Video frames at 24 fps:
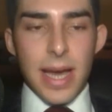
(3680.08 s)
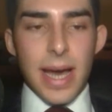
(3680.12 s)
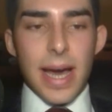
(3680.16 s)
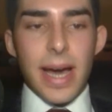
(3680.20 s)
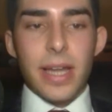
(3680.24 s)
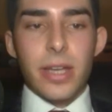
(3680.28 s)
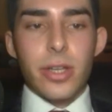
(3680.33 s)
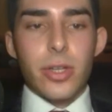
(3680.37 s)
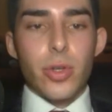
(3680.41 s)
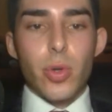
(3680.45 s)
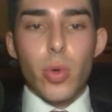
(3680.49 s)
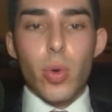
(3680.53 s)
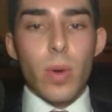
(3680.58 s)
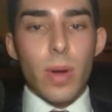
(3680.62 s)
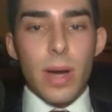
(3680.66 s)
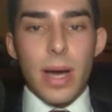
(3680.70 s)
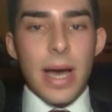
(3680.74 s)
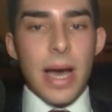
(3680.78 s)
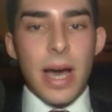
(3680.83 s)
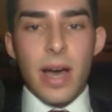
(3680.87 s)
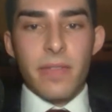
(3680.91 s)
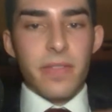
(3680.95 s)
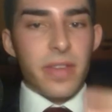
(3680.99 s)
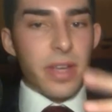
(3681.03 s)
And you
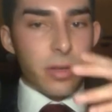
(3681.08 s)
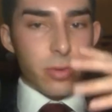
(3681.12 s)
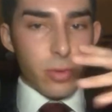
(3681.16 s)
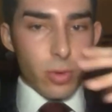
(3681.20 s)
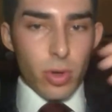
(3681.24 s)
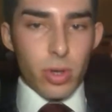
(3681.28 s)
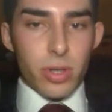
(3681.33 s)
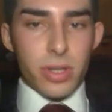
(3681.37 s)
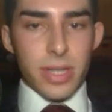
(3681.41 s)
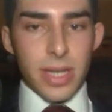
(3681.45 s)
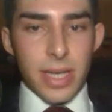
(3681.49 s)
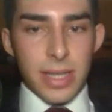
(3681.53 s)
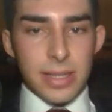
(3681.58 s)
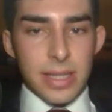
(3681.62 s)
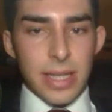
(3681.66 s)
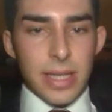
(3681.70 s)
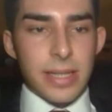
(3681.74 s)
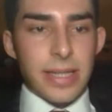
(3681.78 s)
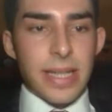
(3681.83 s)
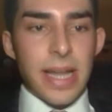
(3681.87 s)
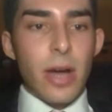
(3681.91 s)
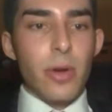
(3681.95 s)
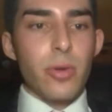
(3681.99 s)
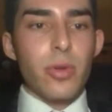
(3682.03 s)
have ignored that,
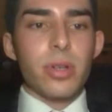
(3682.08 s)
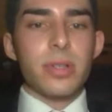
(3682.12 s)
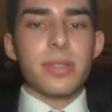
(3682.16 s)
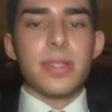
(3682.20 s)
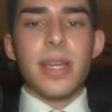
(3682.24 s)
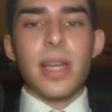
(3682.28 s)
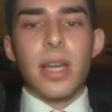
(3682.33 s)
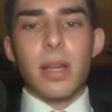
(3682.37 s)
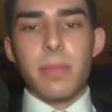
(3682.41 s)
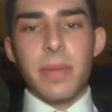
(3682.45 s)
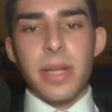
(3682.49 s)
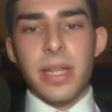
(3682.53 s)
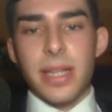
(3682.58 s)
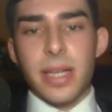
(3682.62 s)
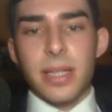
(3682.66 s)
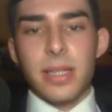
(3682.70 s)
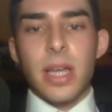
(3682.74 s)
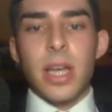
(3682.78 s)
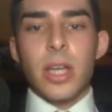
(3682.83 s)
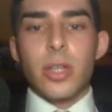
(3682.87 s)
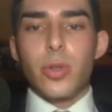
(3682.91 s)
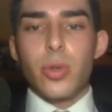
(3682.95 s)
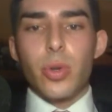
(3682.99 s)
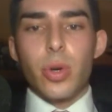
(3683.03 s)
and now you're telling me that
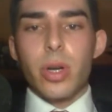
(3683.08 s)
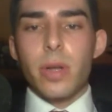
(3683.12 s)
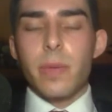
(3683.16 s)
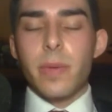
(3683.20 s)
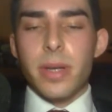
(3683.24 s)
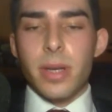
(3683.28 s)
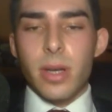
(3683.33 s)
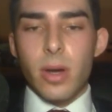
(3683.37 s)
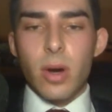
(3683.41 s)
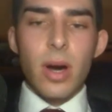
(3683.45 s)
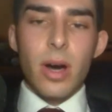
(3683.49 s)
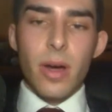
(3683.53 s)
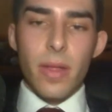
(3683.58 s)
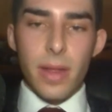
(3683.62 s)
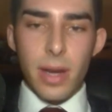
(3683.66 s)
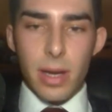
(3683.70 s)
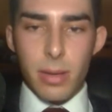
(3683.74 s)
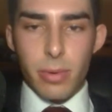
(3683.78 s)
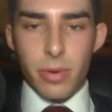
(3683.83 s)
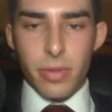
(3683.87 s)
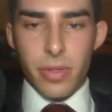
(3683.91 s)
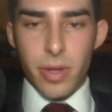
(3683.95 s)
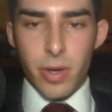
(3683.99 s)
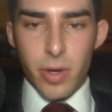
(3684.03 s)
you don't even know how the
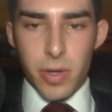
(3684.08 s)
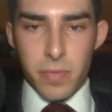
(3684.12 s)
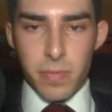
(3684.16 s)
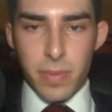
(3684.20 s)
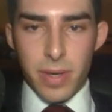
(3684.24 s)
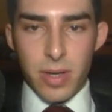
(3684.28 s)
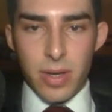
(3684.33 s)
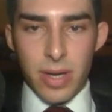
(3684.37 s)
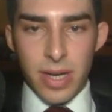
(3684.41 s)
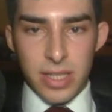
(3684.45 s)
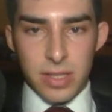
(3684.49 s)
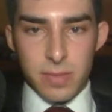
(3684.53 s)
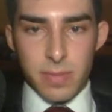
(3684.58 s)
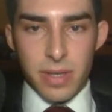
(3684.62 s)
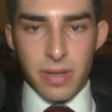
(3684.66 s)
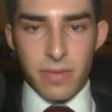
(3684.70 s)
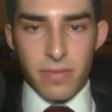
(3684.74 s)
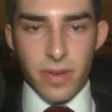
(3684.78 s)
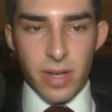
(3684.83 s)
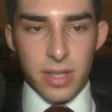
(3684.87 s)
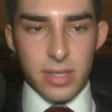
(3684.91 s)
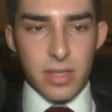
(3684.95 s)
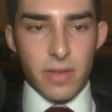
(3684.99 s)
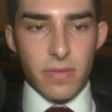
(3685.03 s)
labor theory of value has been
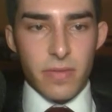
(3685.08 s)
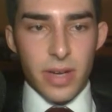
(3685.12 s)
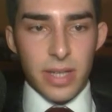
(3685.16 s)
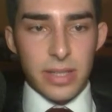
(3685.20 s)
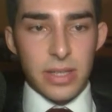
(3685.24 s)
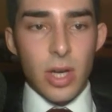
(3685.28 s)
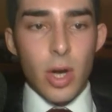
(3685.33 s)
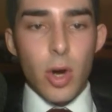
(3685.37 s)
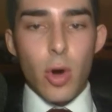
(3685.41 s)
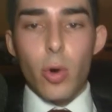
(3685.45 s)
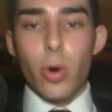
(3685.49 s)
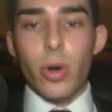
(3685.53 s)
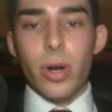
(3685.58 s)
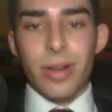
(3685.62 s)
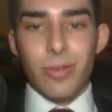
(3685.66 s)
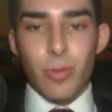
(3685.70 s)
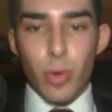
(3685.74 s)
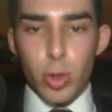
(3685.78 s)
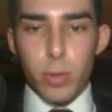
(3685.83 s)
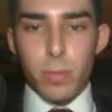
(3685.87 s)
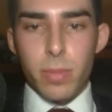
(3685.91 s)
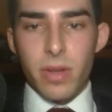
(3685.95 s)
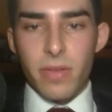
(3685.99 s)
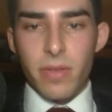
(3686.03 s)
falsified or
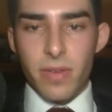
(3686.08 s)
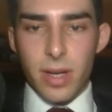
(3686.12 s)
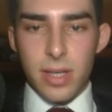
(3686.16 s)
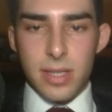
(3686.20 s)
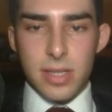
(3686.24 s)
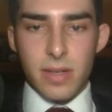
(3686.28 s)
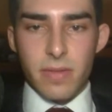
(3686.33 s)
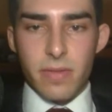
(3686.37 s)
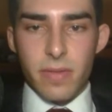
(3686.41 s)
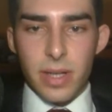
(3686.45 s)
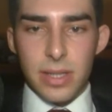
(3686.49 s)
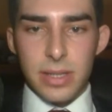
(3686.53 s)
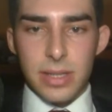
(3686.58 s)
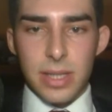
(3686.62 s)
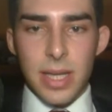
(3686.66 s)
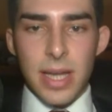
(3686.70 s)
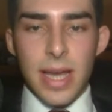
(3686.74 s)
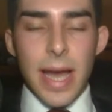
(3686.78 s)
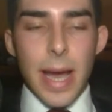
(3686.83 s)
could be falsified.